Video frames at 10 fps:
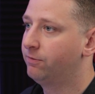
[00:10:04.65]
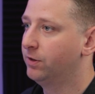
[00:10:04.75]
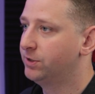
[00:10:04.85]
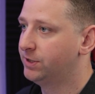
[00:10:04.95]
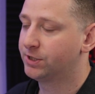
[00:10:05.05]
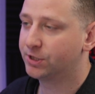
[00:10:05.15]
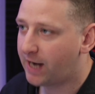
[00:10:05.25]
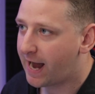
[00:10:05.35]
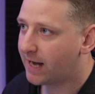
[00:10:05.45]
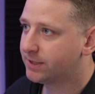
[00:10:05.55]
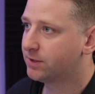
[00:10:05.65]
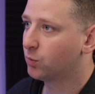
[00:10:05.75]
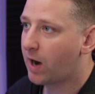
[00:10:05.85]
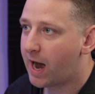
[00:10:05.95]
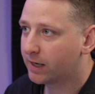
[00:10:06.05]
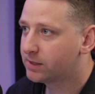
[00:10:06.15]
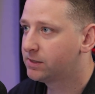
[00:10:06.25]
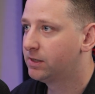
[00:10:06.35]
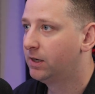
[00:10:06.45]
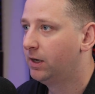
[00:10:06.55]
For instance, glass,
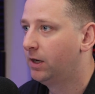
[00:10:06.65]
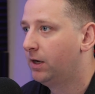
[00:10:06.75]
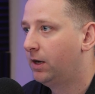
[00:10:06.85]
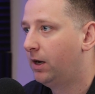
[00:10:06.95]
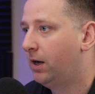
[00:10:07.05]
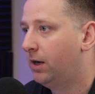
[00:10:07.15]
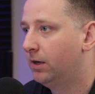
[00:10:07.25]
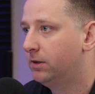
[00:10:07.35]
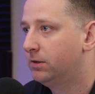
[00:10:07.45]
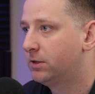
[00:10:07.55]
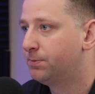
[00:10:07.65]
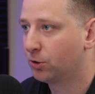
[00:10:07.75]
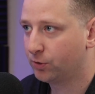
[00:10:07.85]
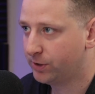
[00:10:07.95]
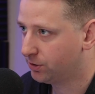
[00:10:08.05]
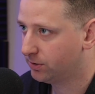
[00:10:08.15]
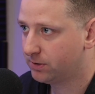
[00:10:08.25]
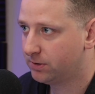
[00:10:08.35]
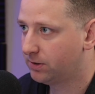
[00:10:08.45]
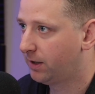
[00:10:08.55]
rocks, small
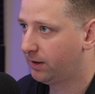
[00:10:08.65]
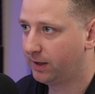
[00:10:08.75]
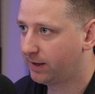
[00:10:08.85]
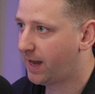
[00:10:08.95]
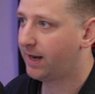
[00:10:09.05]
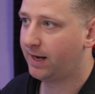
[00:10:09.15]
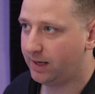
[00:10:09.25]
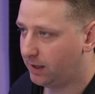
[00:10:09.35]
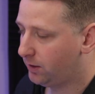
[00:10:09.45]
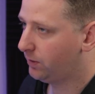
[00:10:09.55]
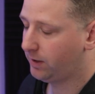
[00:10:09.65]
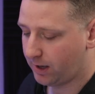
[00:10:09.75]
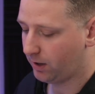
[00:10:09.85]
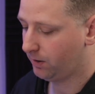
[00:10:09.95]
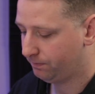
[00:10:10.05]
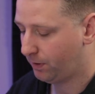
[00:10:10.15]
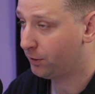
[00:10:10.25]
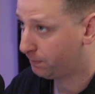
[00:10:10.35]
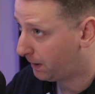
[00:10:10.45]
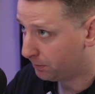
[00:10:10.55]
creatures, anything like that, hitting you in the air,
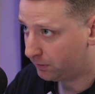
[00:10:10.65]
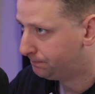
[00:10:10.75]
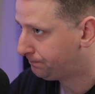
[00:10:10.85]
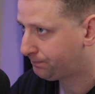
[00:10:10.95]
other people.